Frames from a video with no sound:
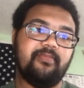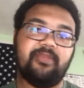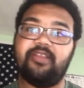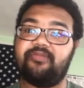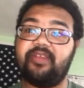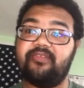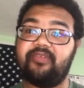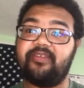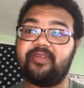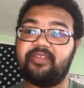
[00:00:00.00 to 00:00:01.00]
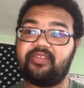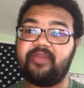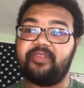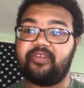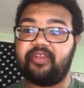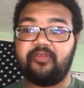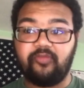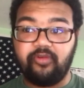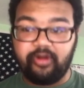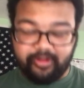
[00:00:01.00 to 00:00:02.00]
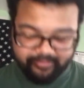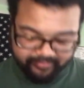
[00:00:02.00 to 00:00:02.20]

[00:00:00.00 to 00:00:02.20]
That's right, right around the time of the Great War,